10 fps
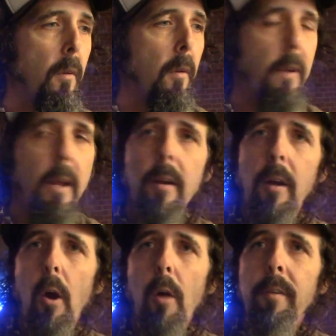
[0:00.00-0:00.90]
Dana
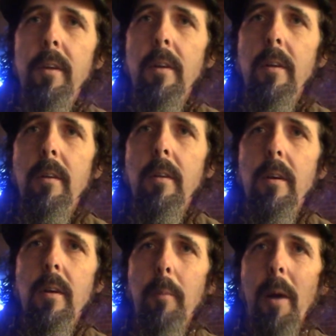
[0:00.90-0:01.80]
Carvey
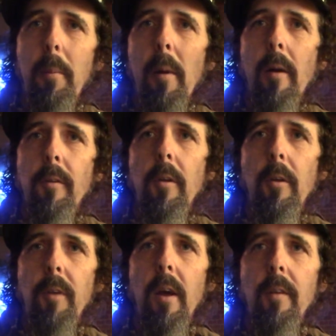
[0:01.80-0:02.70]
and Mike Myers and
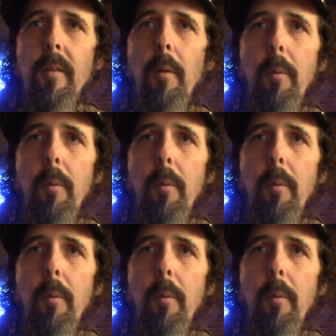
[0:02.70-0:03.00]
those guys, and